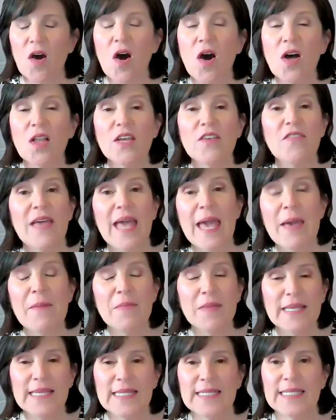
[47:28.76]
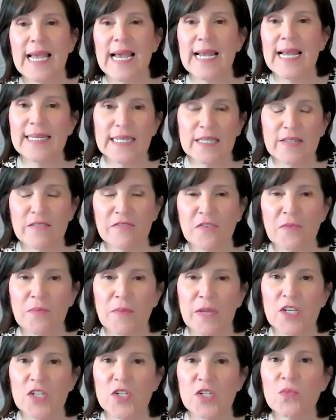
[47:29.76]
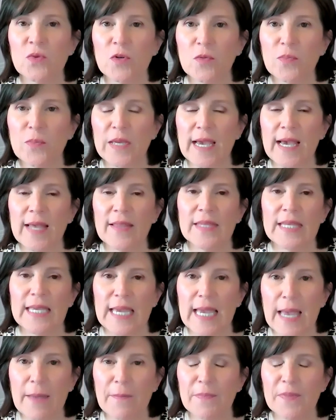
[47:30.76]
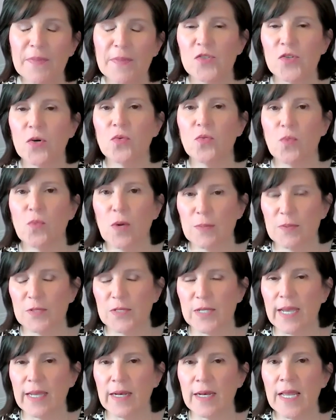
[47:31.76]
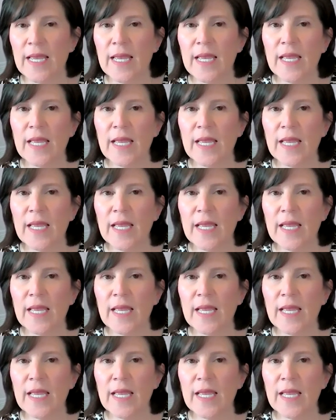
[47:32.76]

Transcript: All of Emily's contact information will be on the episode website.